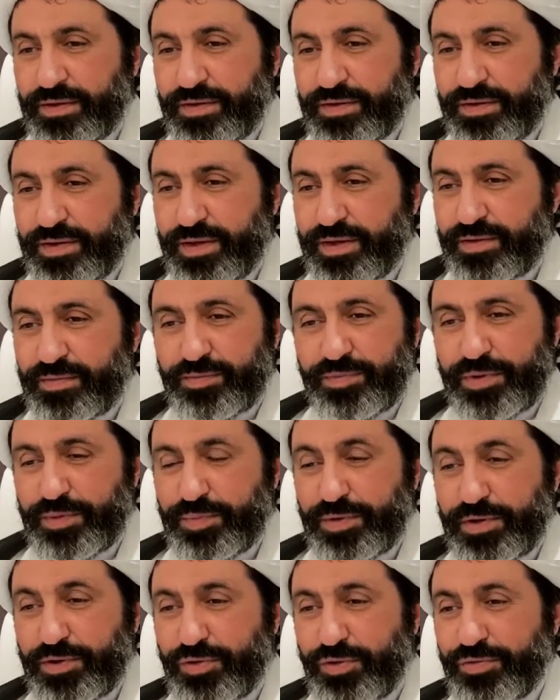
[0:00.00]
then
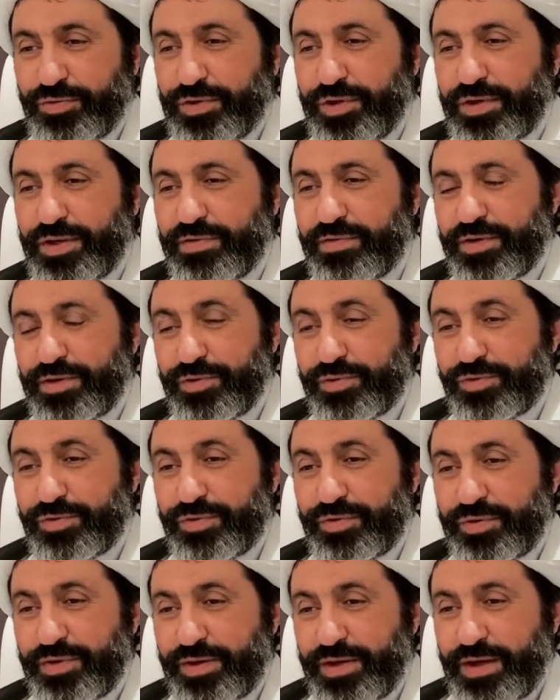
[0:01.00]
people don't need even
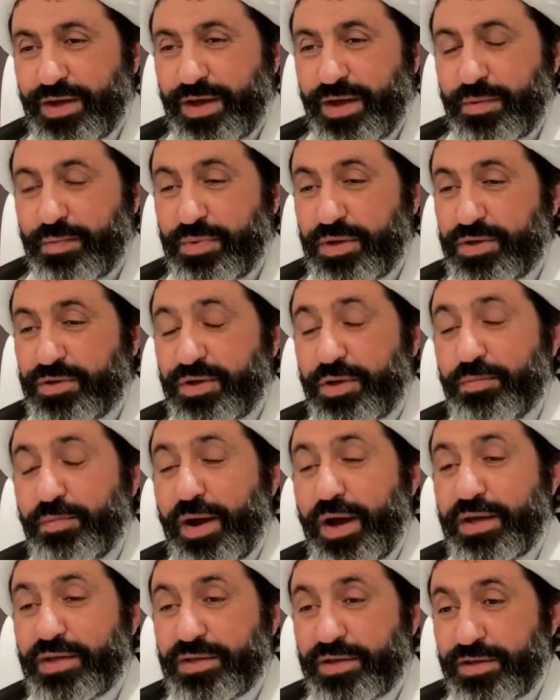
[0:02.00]
to be
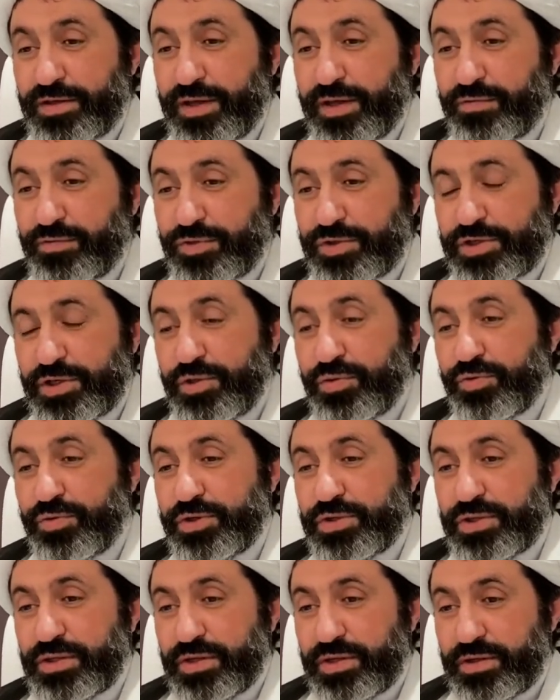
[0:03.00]
reminded. They would see who
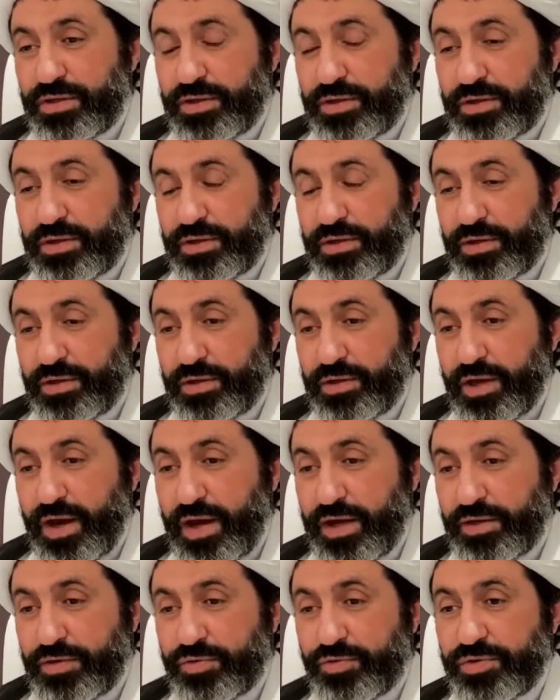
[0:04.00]
is in
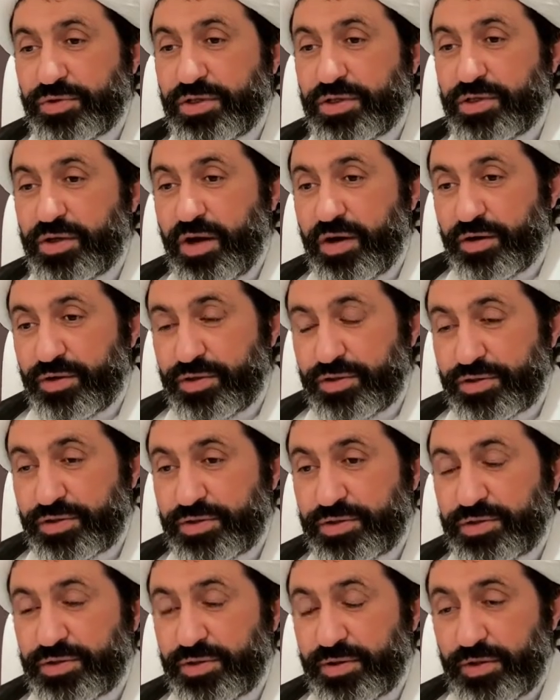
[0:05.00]
light, who is in
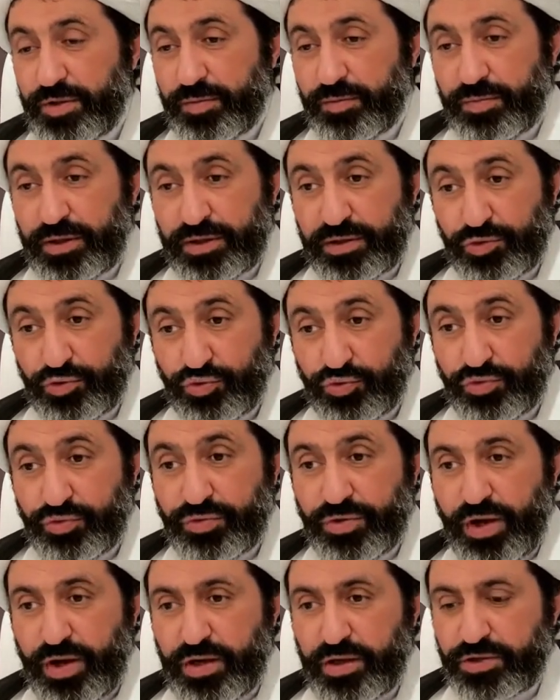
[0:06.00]
darkness. But true
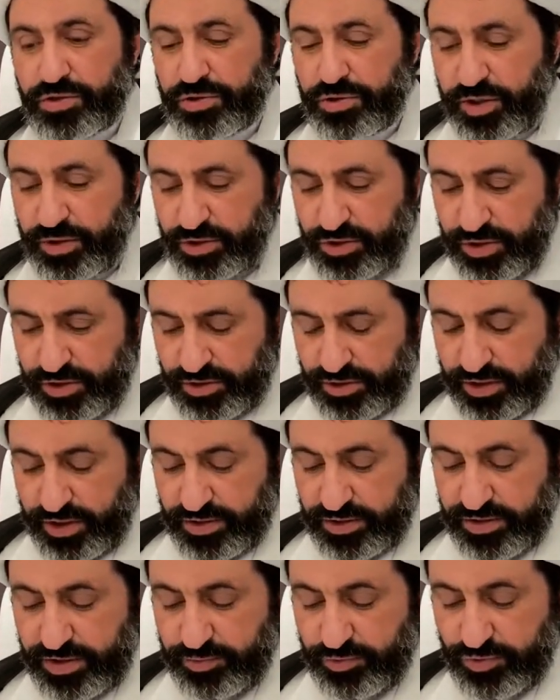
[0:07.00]
knowledge, not just
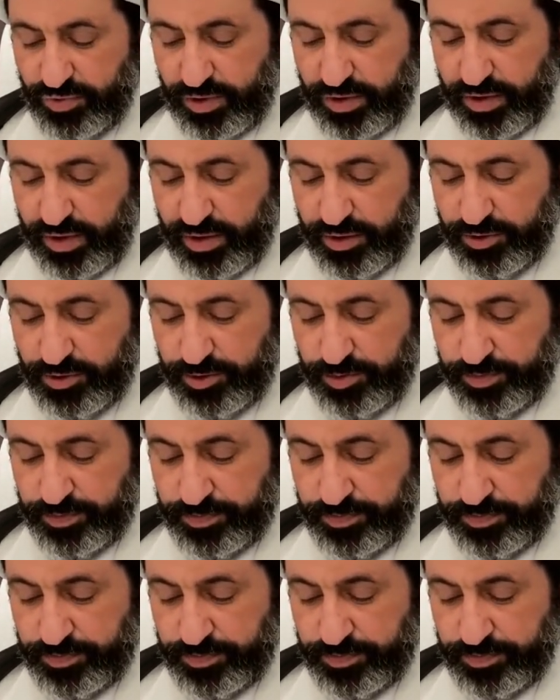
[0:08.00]
conceptual knowledge.